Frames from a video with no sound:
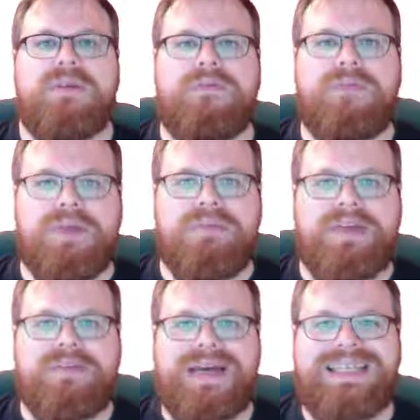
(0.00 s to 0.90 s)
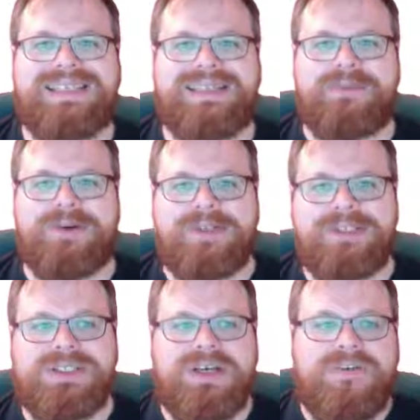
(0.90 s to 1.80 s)
For the mathematics
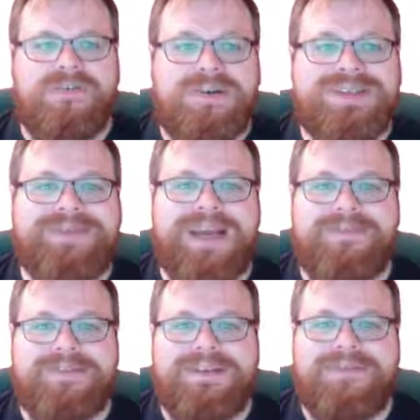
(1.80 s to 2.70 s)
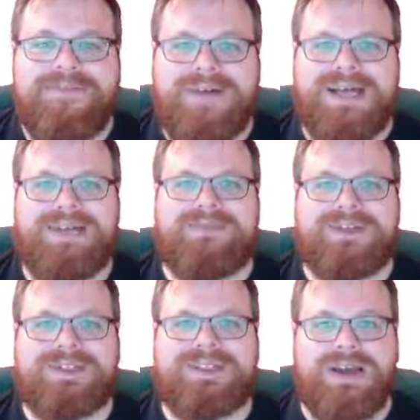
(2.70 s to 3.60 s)
approach, first we have to define
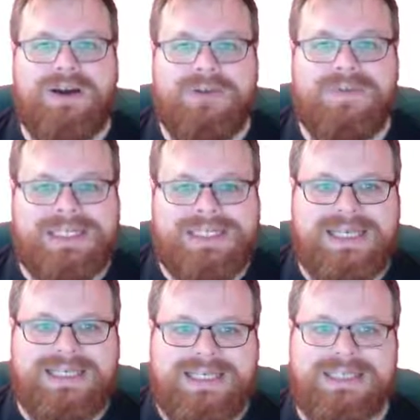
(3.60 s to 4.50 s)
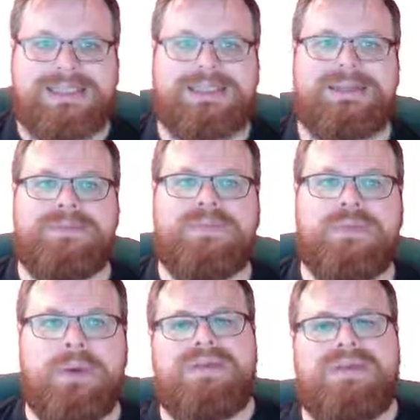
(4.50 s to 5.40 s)
what a convex set is.
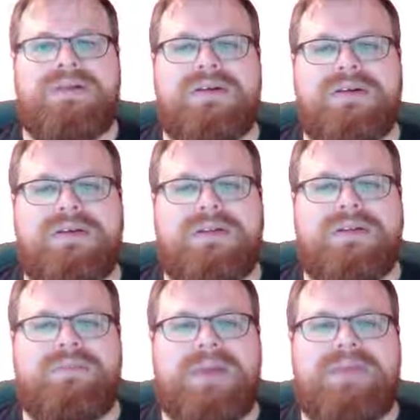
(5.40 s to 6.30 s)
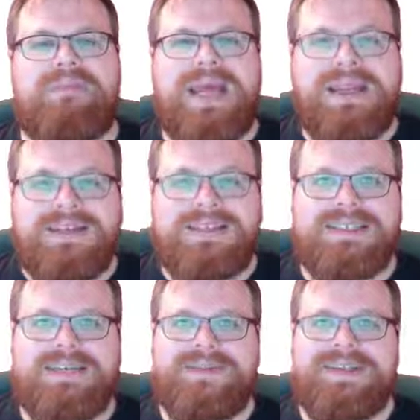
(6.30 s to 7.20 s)
The mathematical
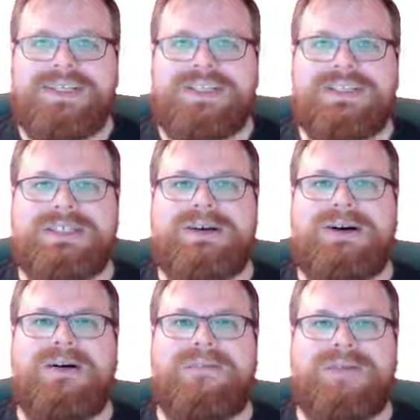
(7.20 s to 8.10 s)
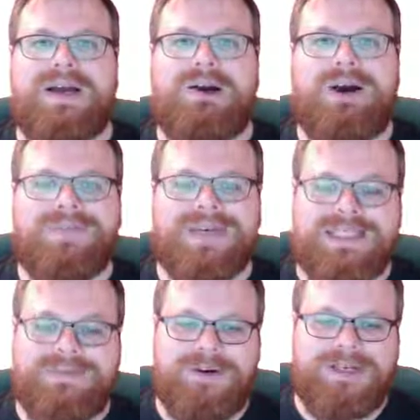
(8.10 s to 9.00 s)
definition of a
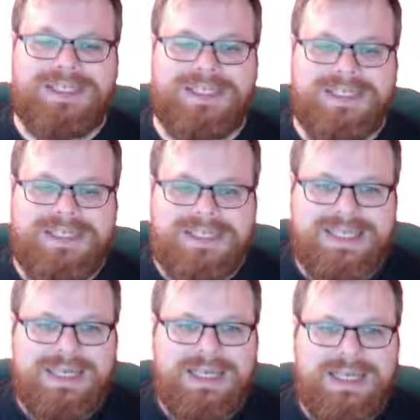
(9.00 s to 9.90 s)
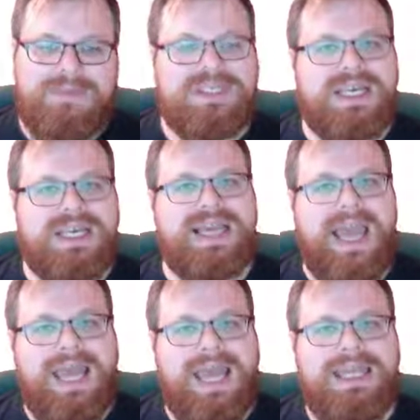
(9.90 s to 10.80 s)
convex point set is, if you take
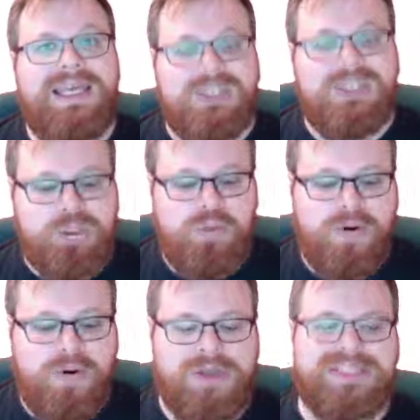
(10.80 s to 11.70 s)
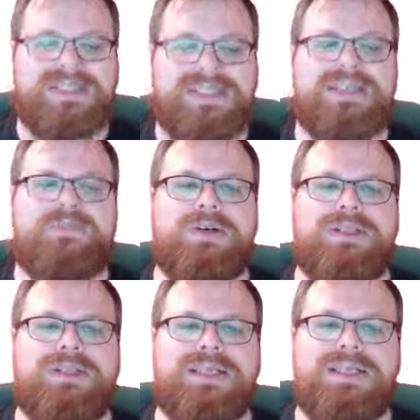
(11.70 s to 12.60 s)
any two points in this
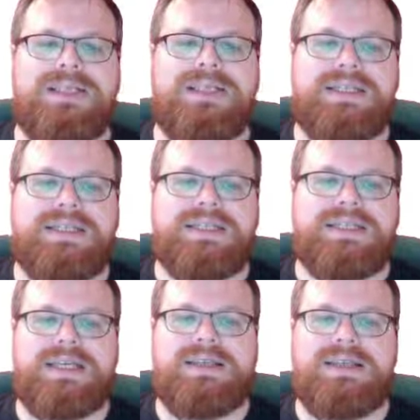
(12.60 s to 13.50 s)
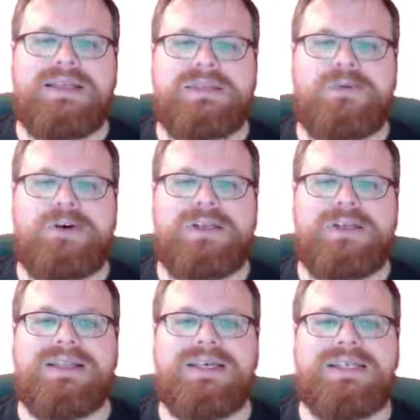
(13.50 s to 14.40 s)
point set, let's say this point
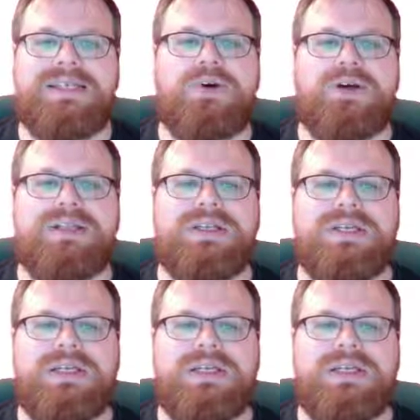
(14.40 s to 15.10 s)
and this point,